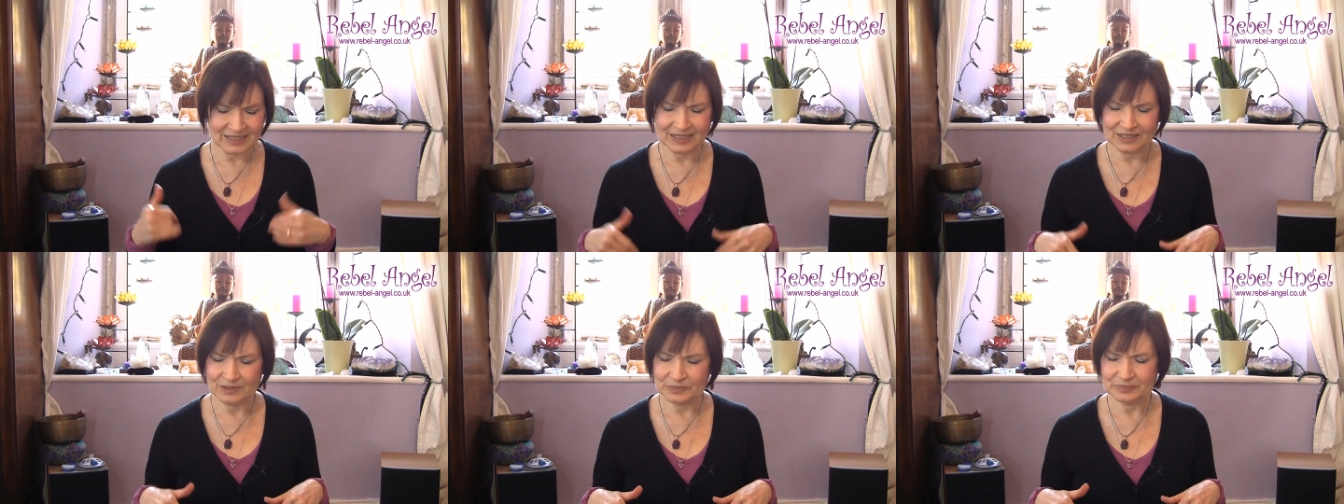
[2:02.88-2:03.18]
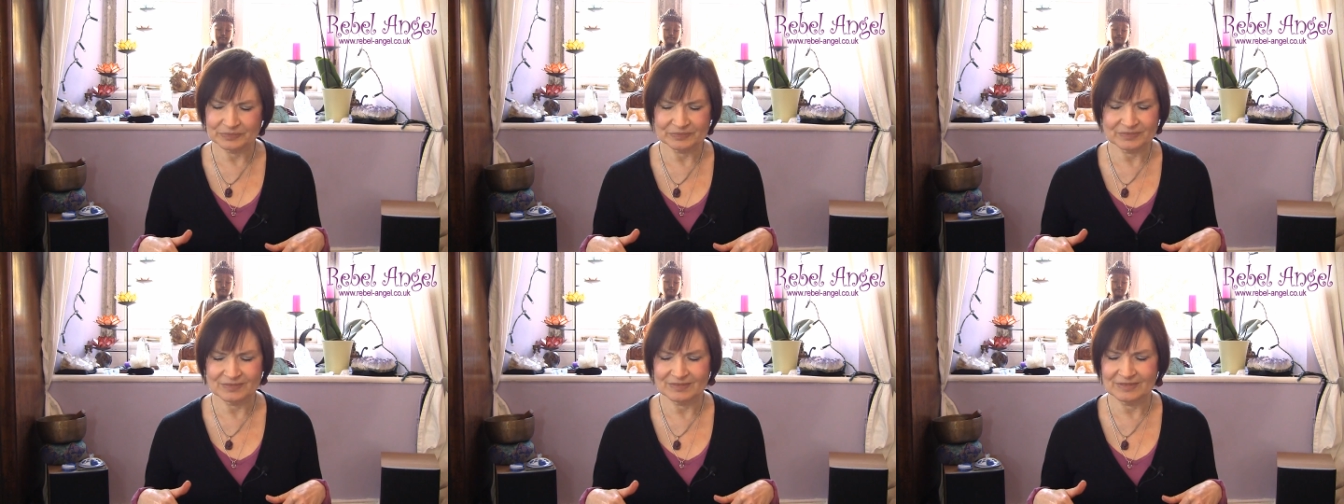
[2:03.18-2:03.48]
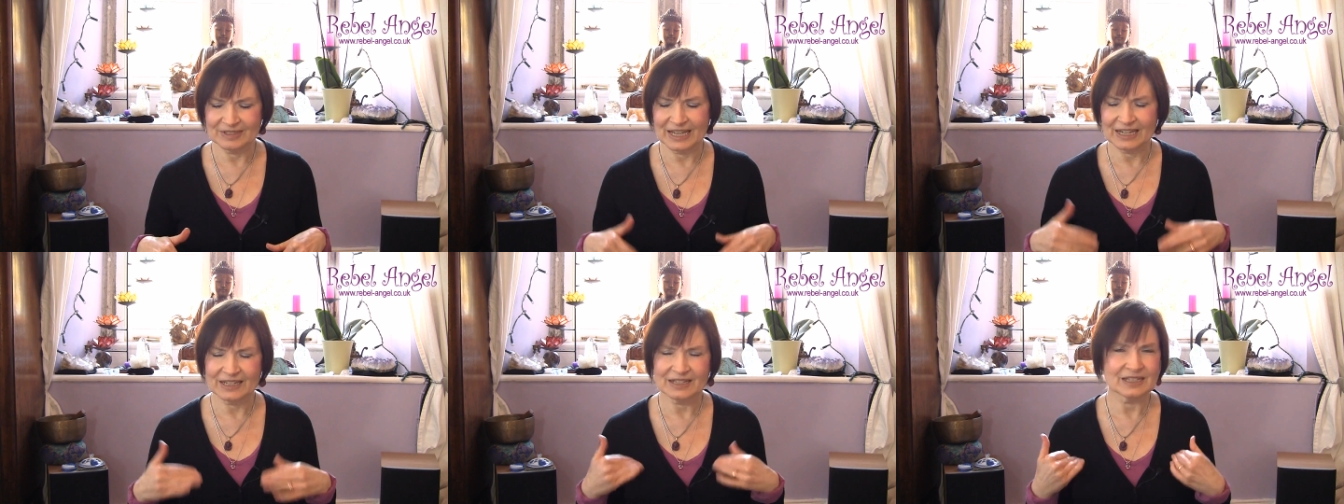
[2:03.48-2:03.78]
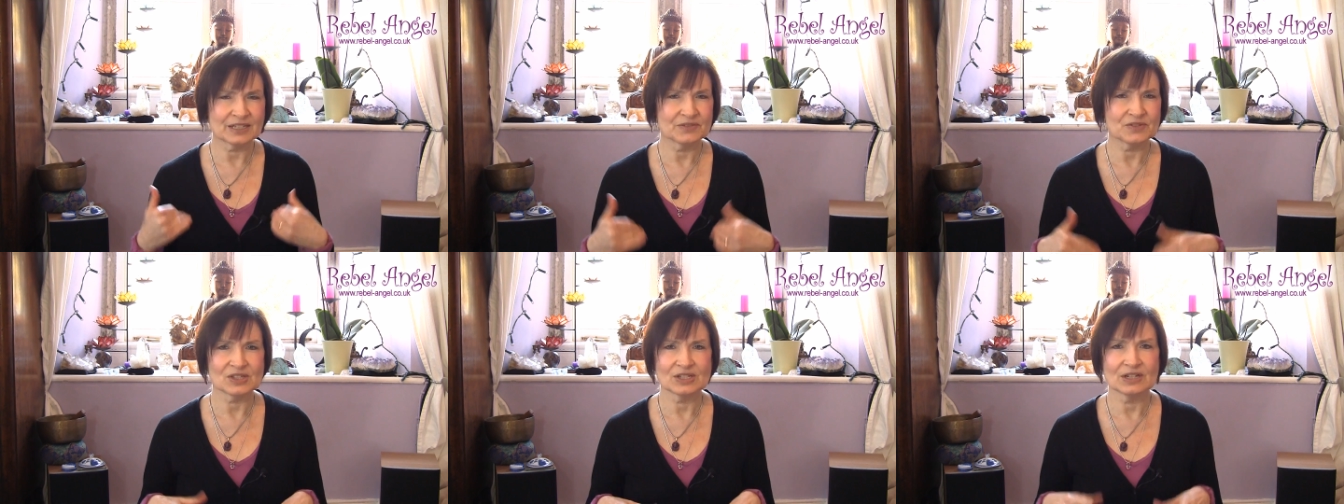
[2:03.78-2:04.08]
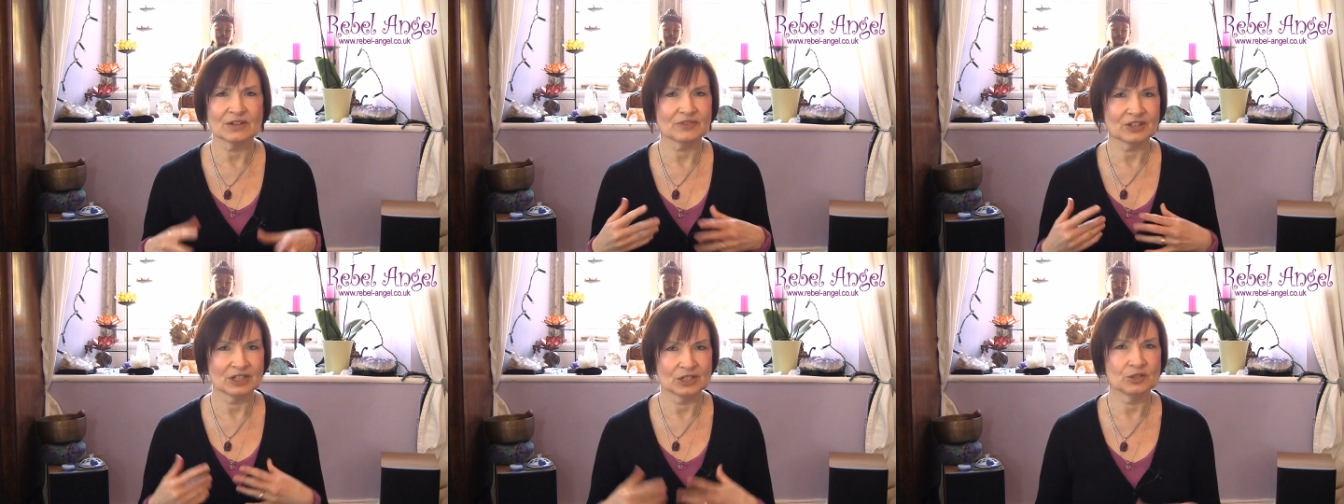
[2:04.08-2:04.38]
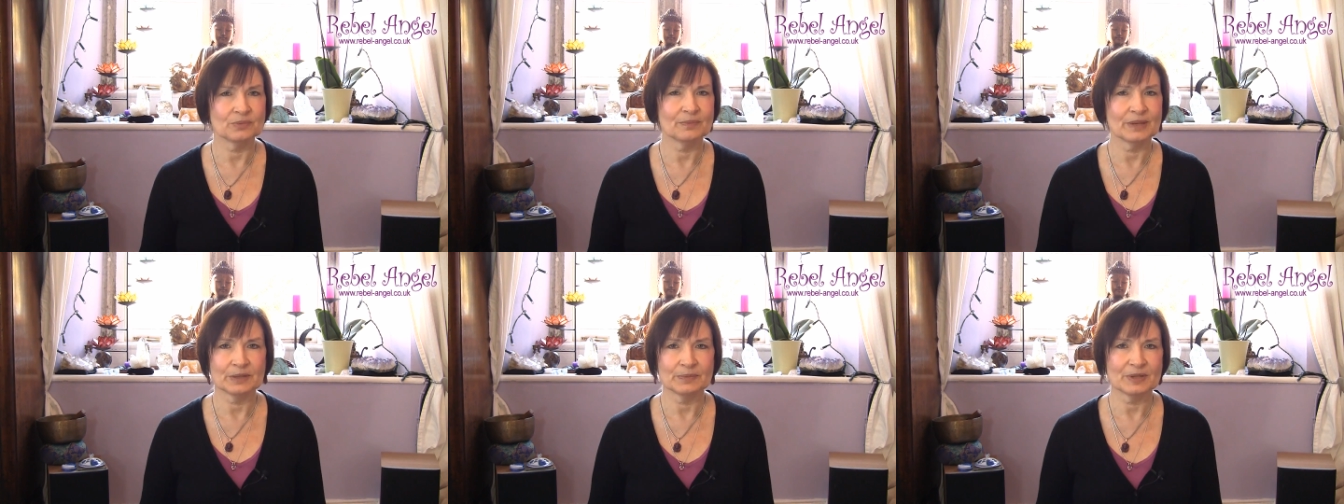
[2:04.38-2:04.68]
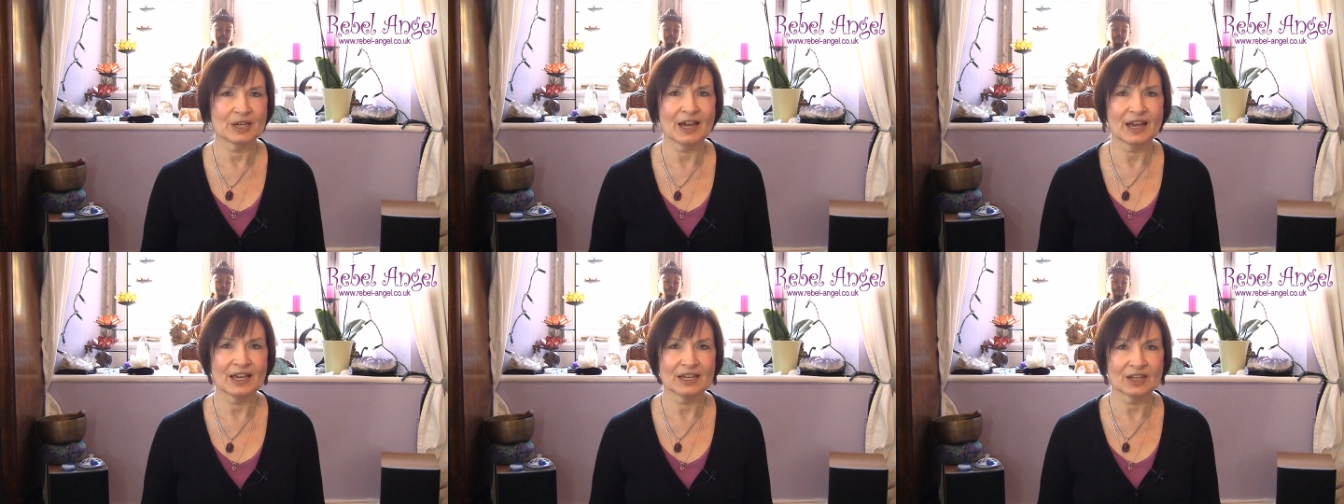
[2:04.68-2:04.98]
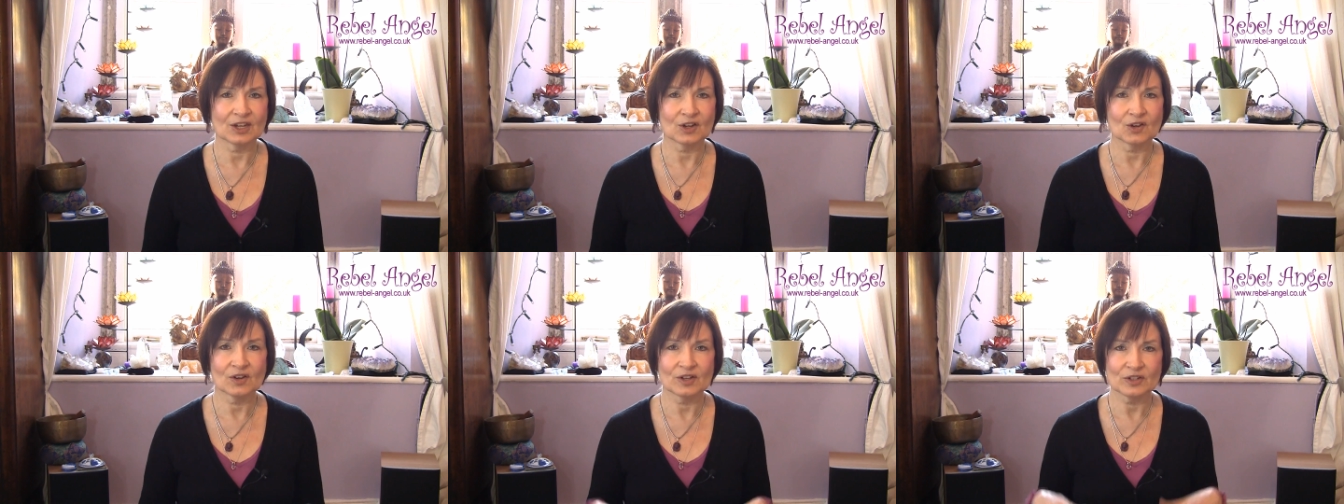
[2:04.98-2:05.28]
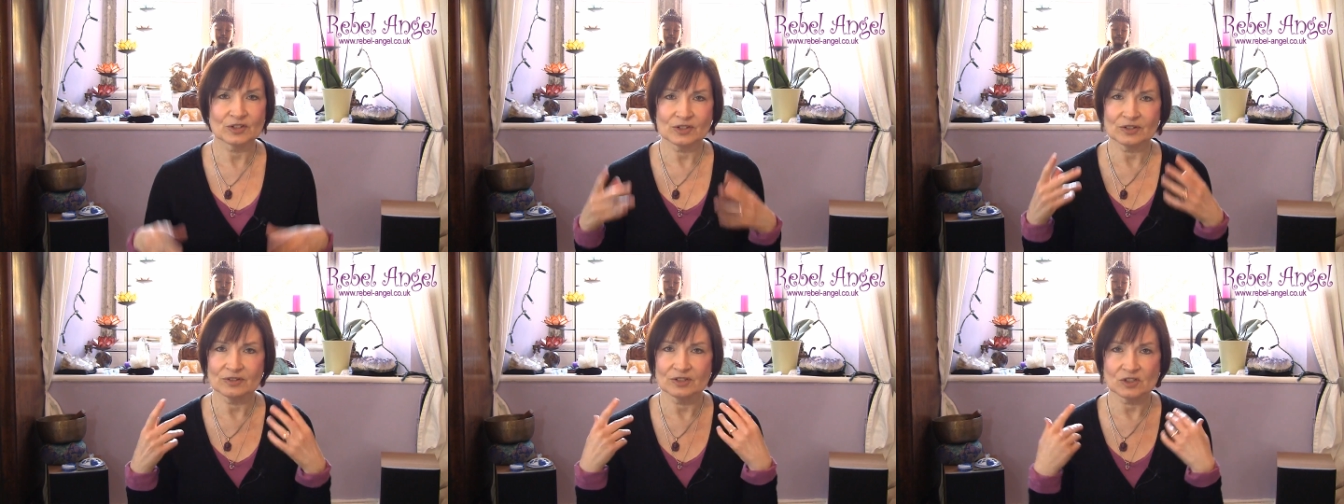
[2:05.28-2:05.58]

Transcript: um, negative stuff that you may be hanging on to.